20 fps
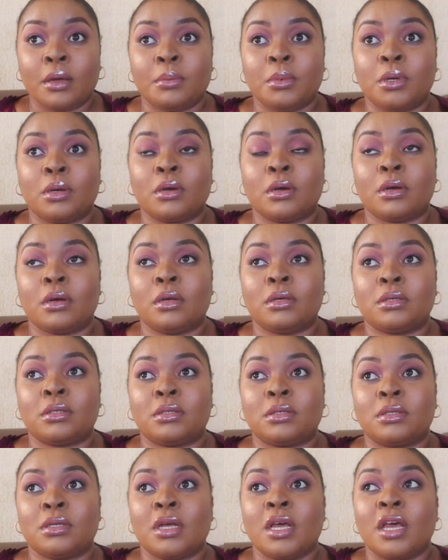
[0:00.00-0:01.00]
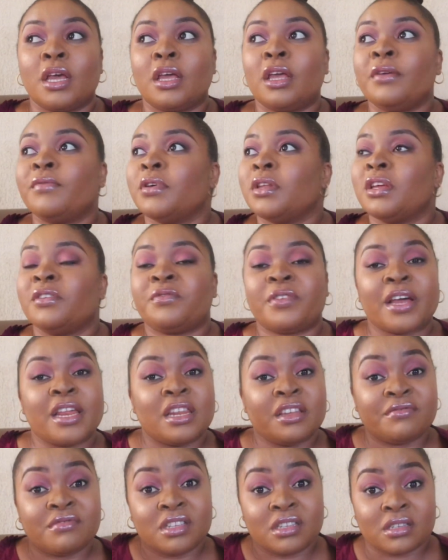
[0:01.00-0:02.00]
Because even if I
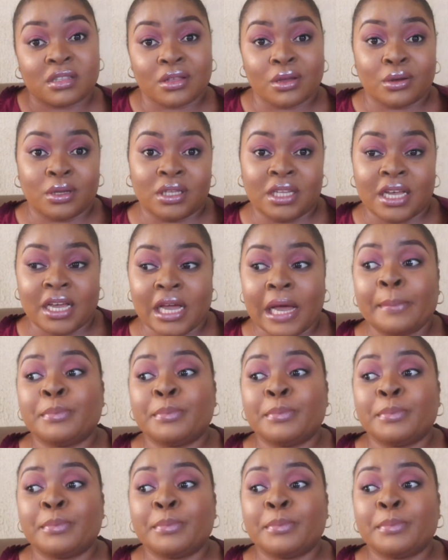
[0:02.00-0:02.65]
leave the store there,